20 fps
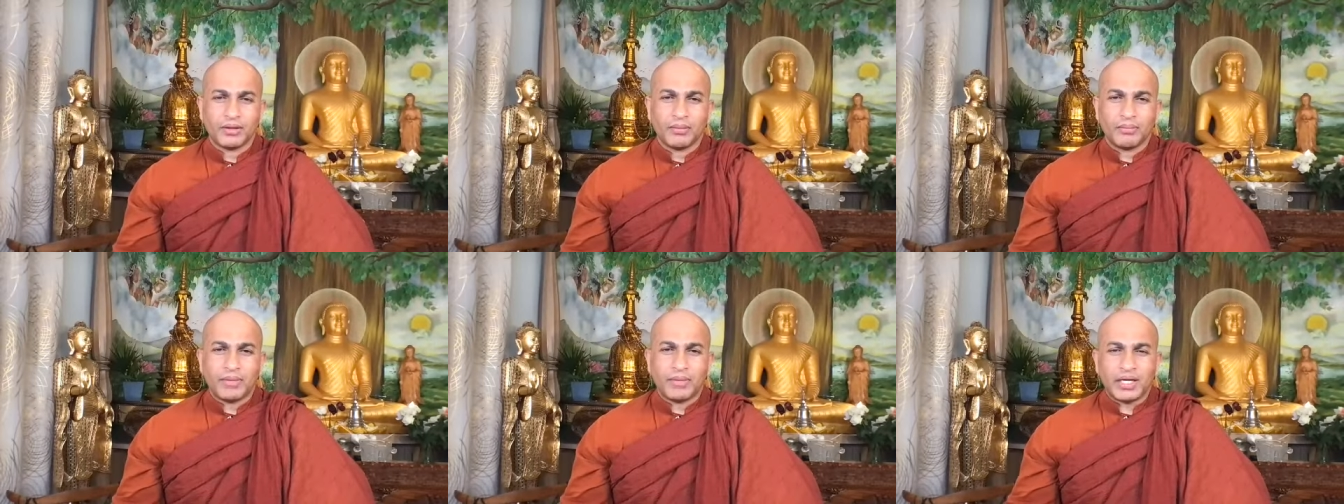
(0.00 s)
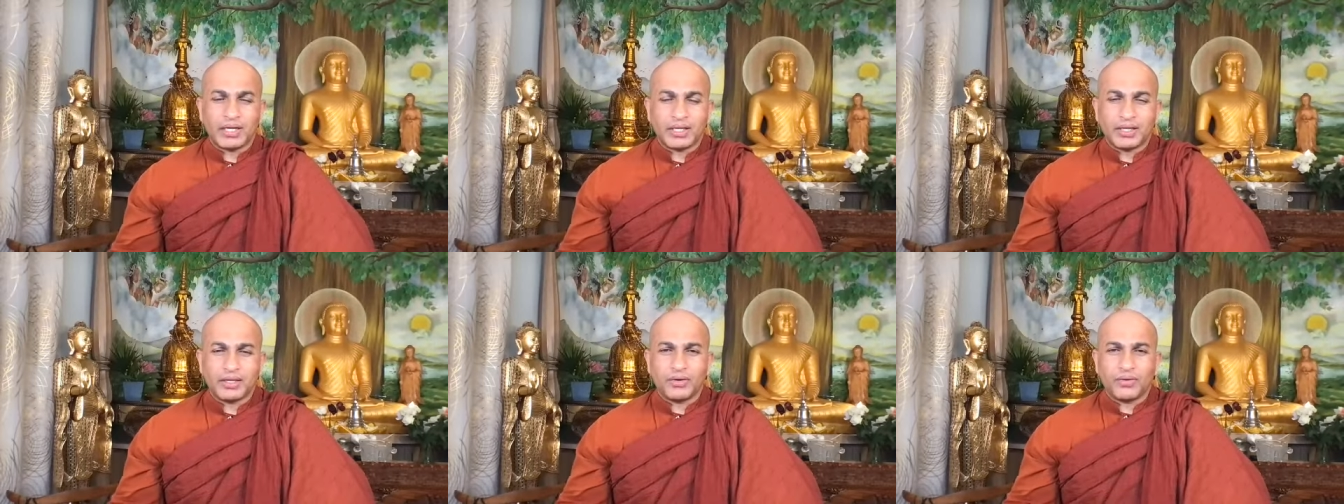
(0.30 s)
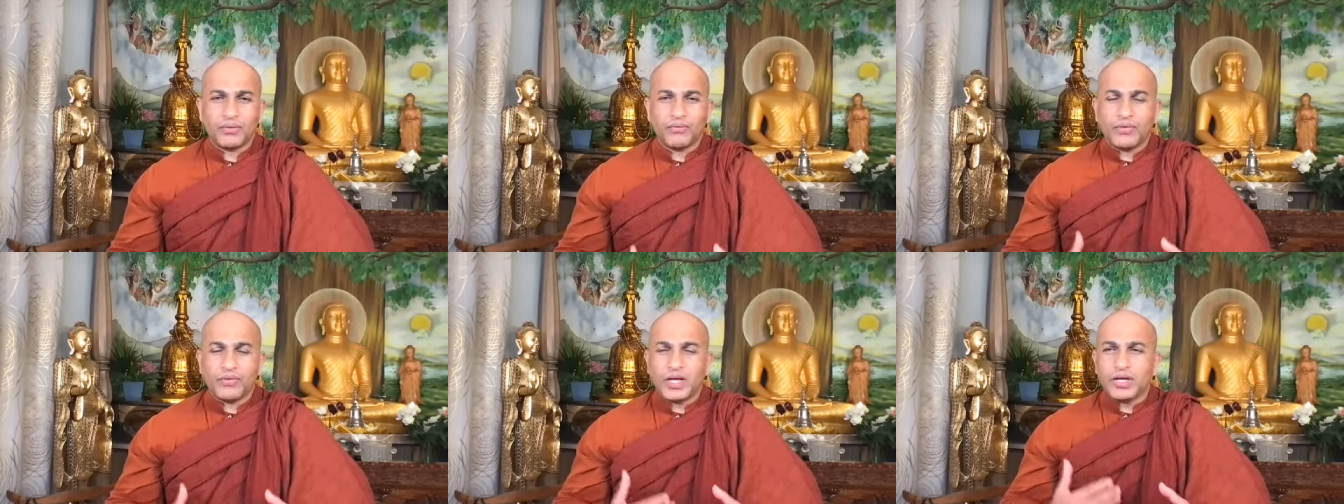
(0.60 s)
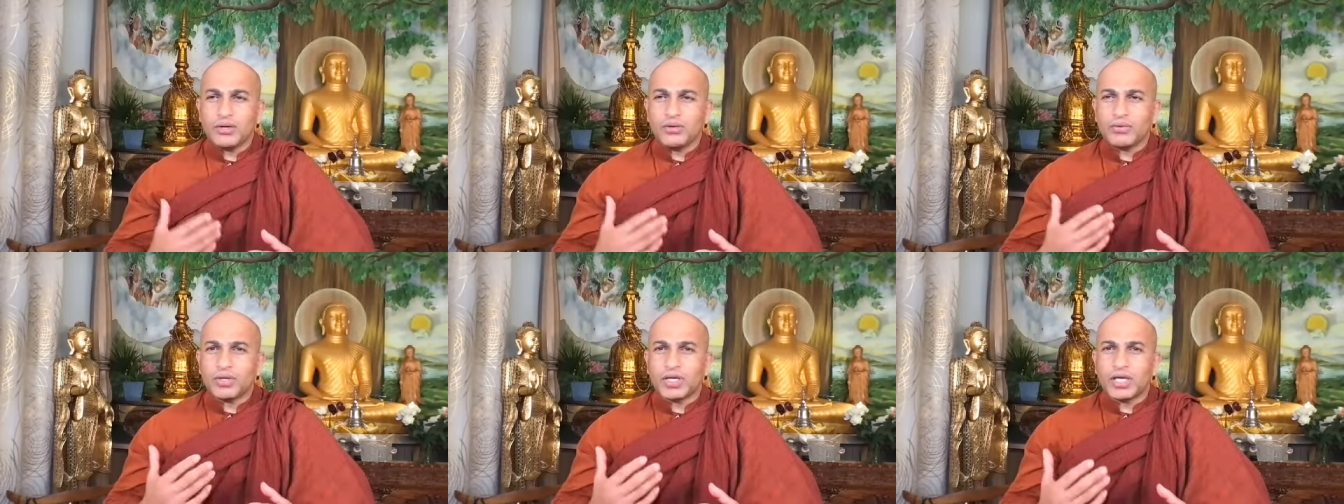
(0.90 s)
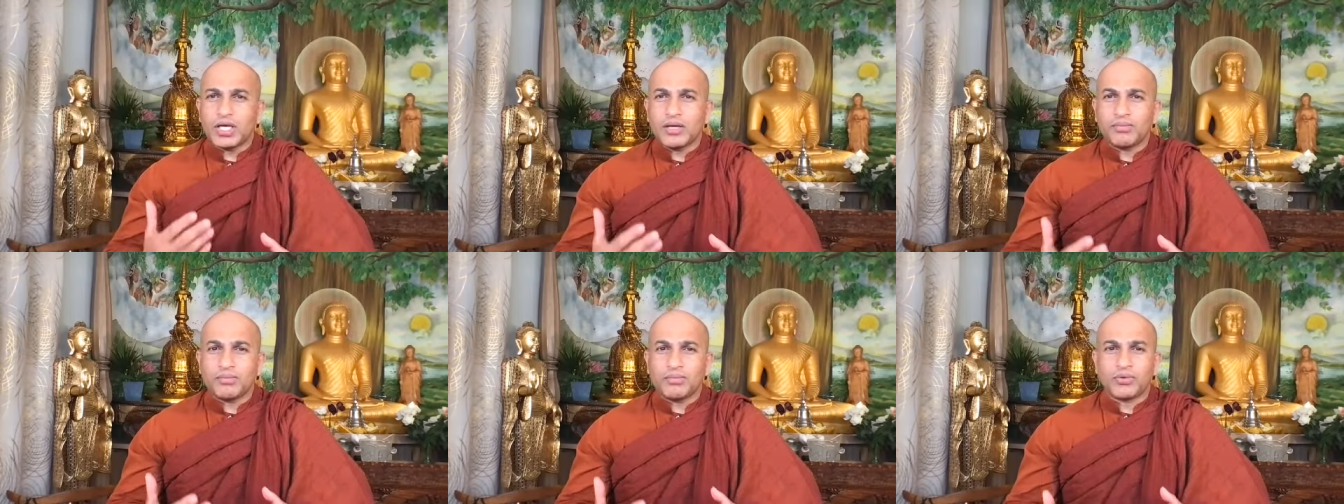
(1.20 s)
but when you
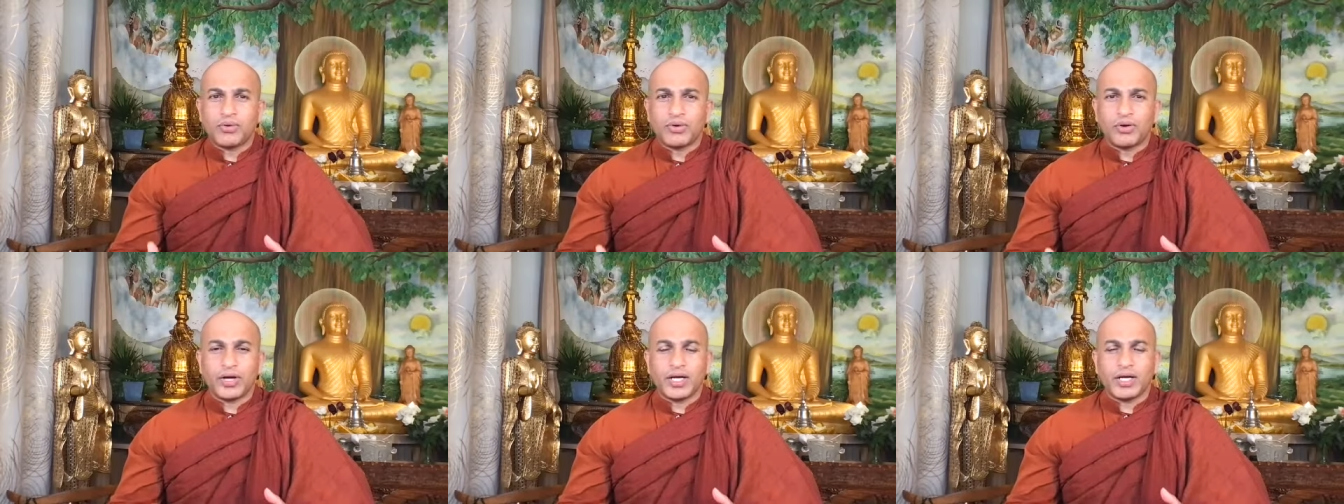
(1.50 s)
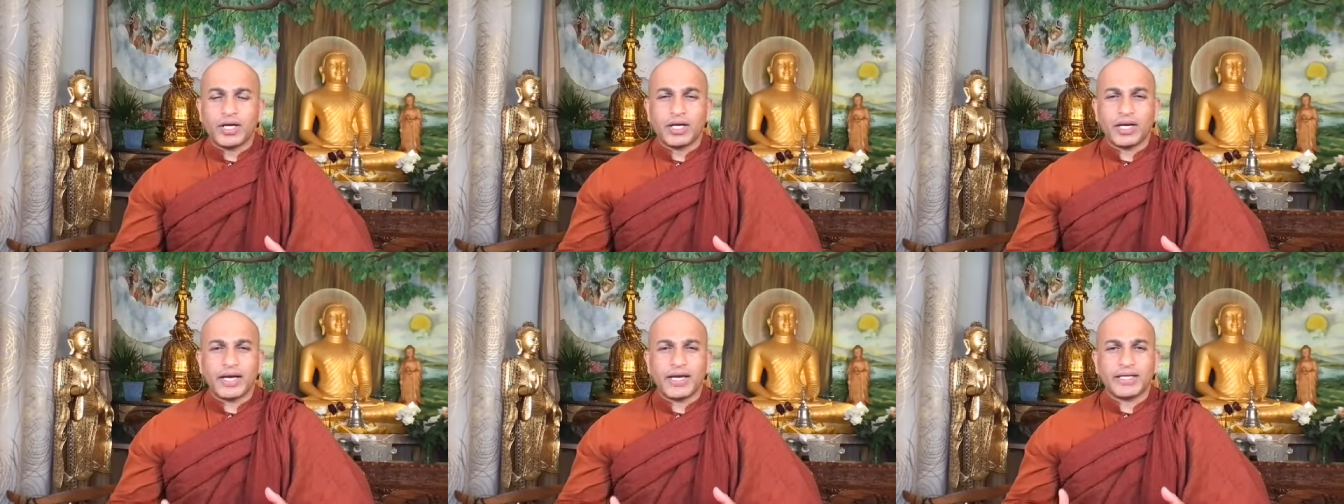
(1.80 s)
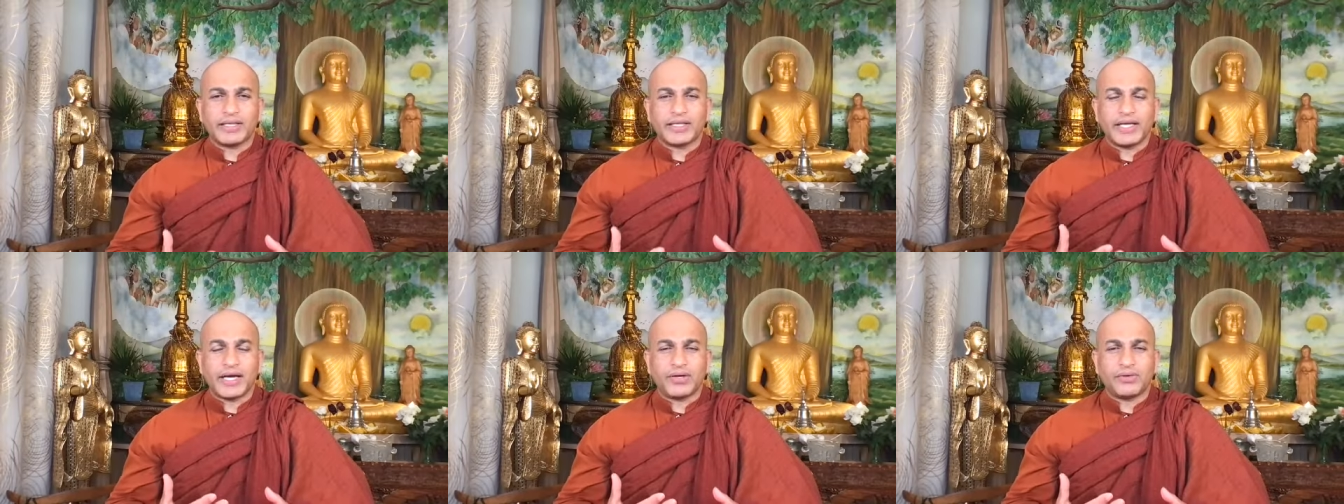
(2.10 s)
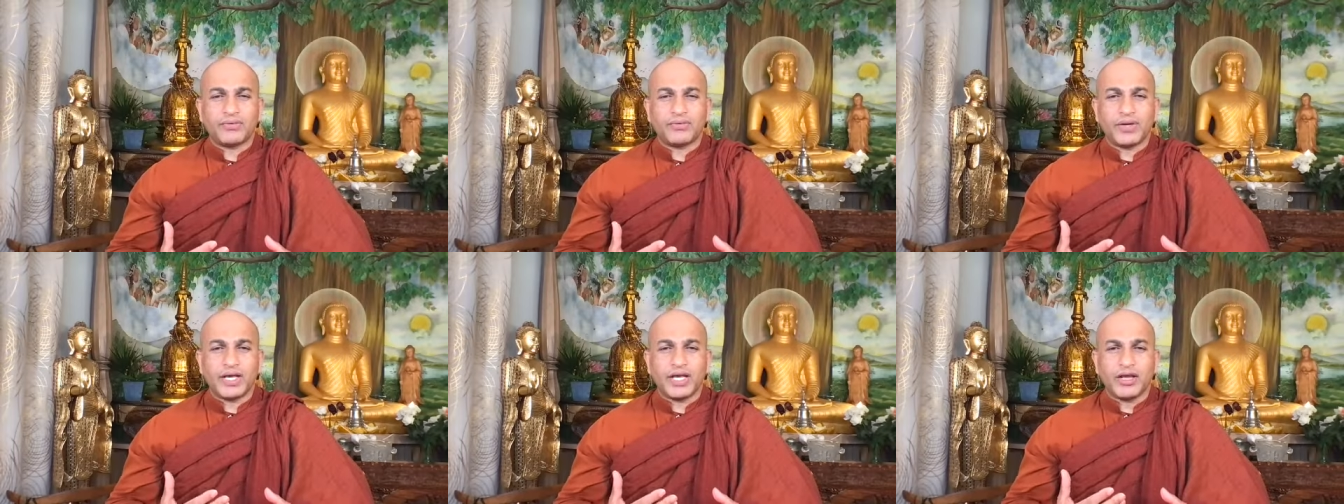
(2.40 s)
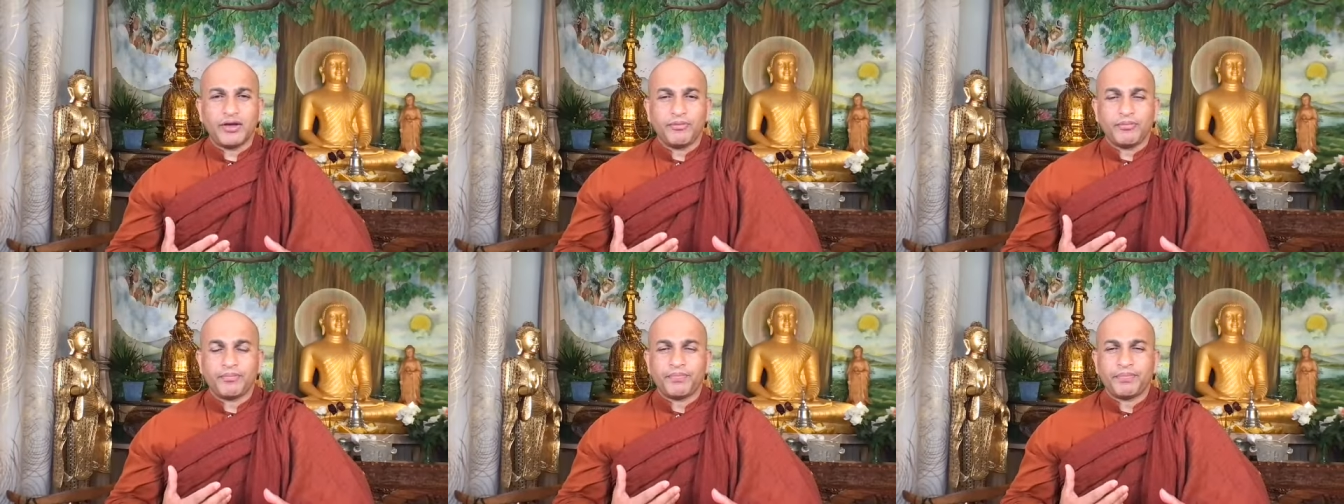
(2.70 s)
keep going like that
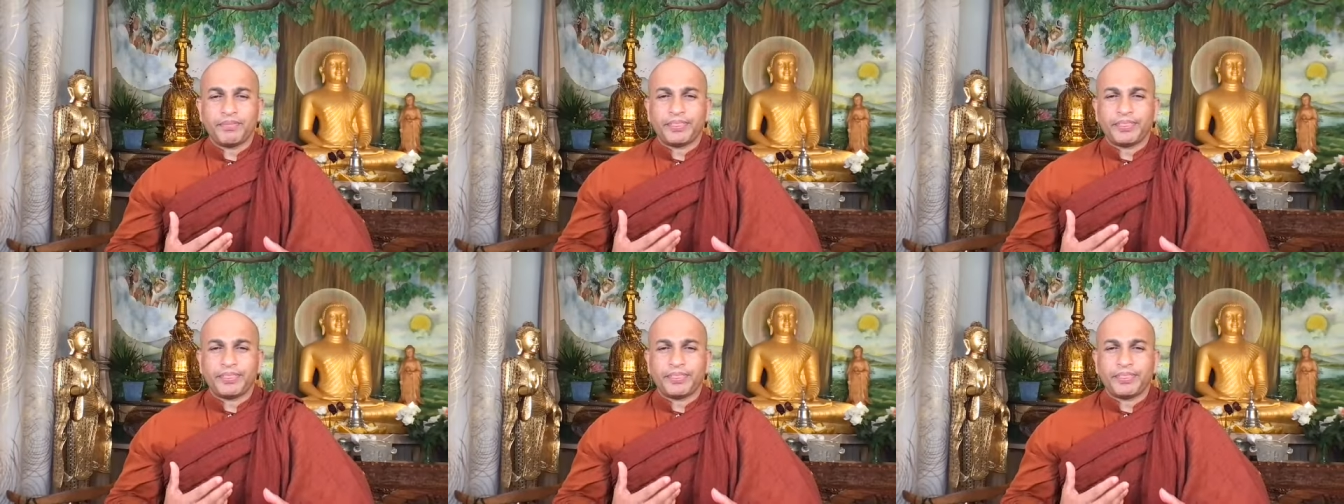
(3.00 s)
way